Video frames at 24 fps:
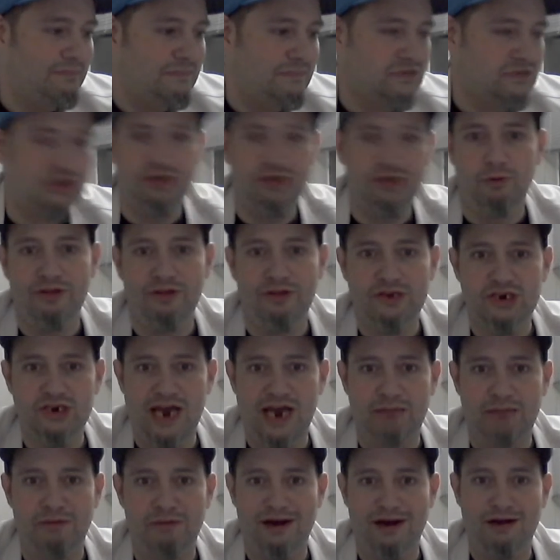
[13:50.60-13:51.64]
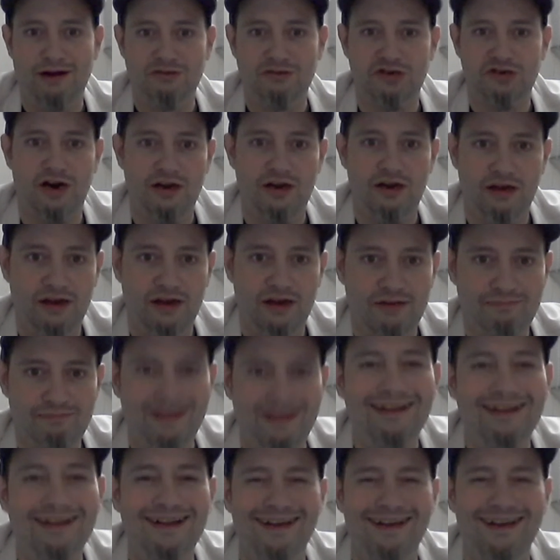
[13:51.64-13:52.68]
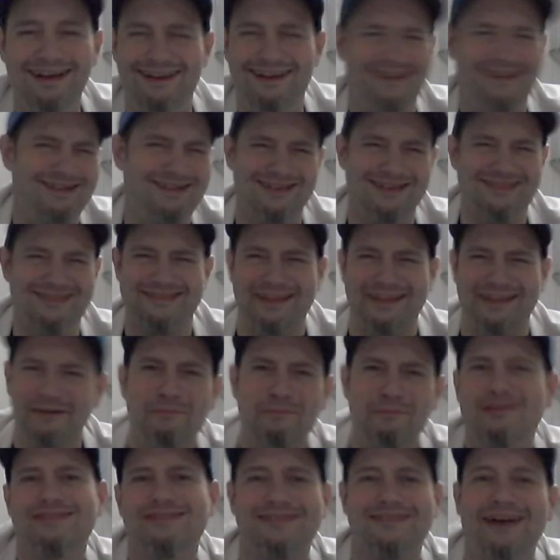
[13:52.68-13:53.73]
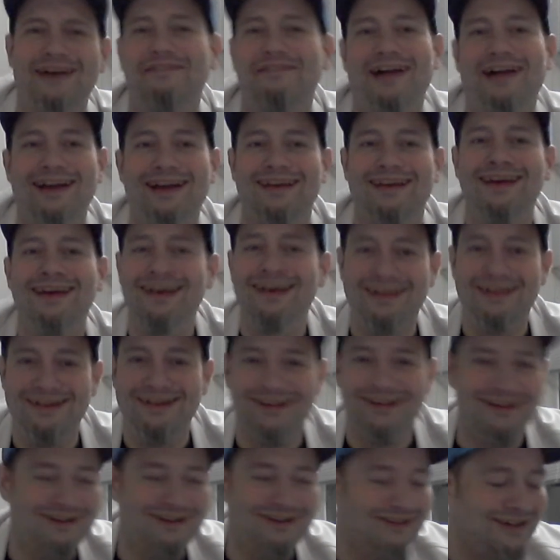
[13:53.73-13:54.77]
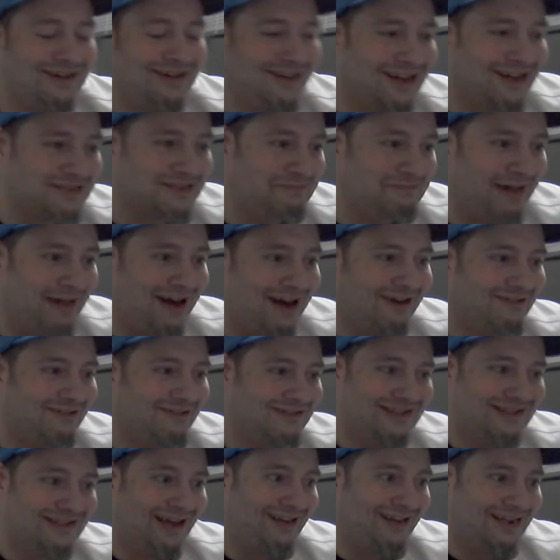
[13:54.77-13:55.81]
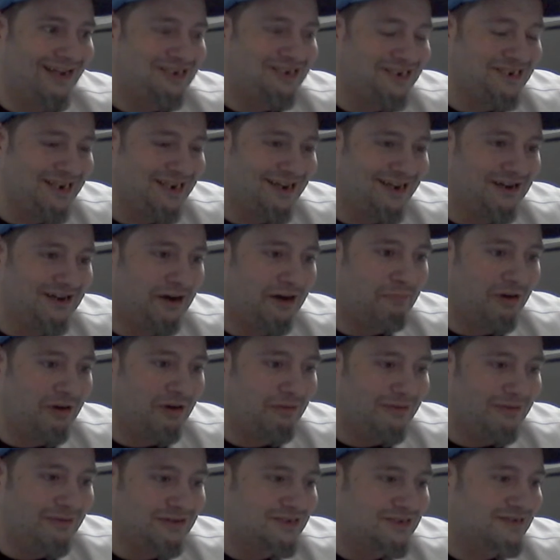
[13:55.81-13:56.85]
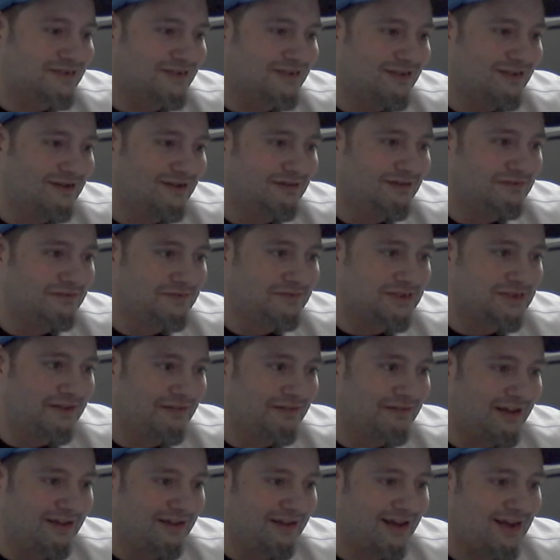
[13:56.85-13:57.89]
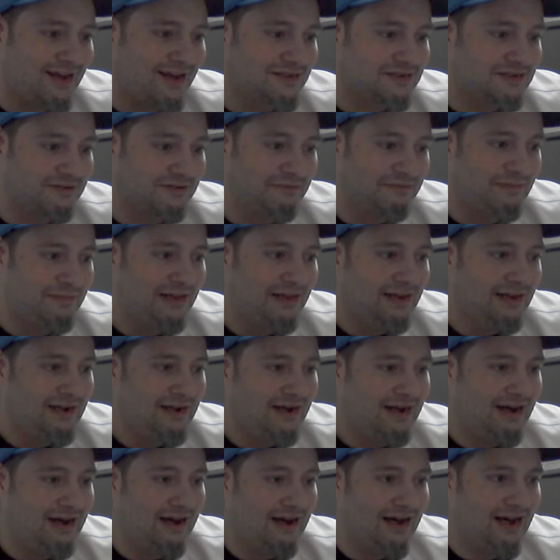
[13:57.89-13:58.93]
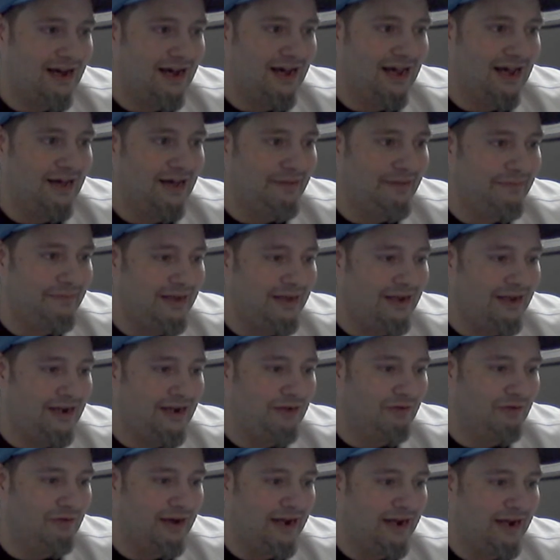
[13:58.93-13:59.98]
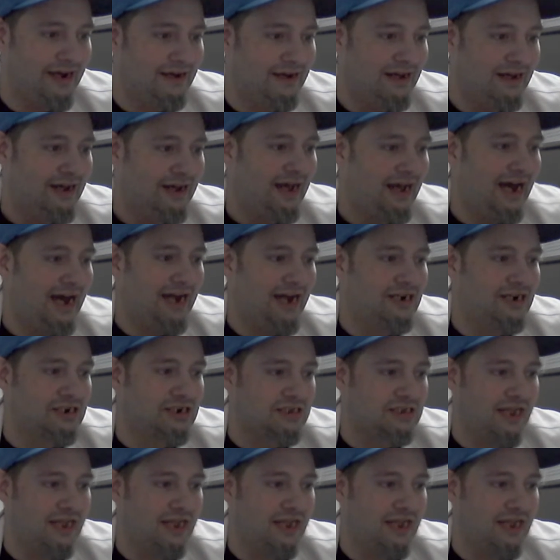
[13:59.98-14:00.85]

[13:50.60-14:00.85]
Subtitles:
she won the jackpot I was trying to get. Just stupid stuff like, you know, it doesn't matter. It's not like she did it on purpose, you know, stuff like that. So, anyway, I just